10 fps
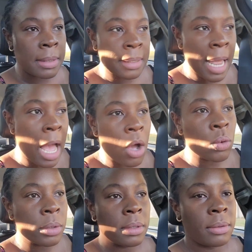
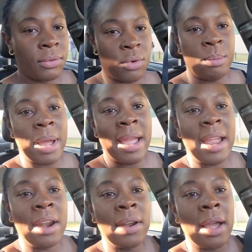town from my
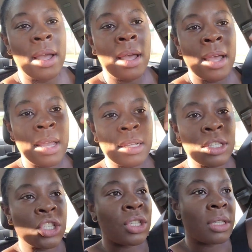area
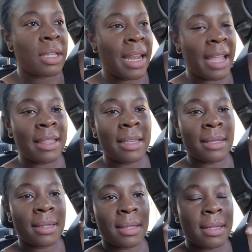it's like
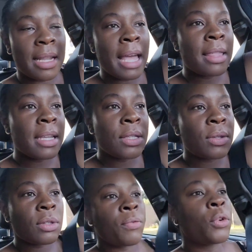this i think
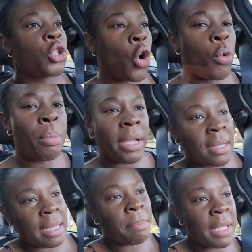it's for joburg
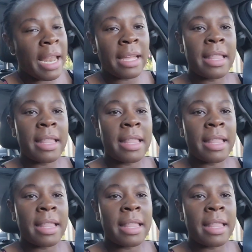something like